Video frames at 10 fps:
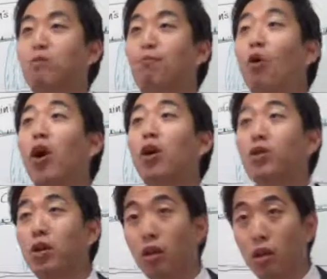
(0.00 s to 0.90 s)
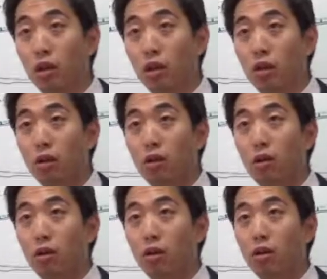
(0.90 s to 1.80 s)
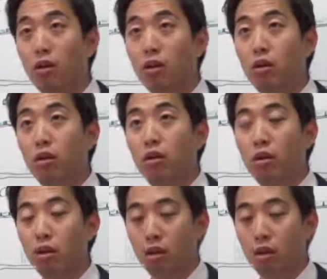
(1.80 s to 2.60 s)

spoiled. Right. Yep. Amen.